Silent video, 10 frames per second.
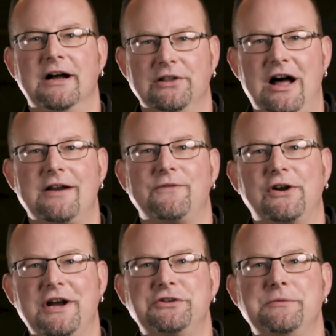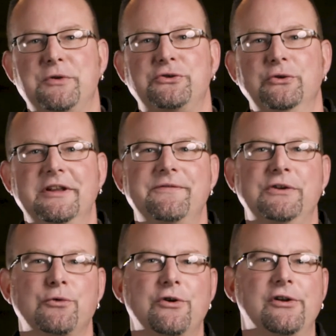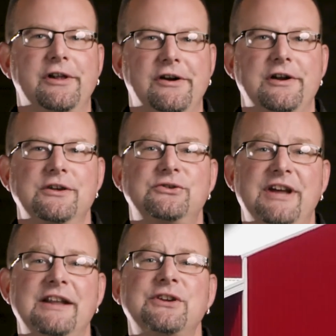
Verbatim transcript: A lot of our customers who live in rural areas tend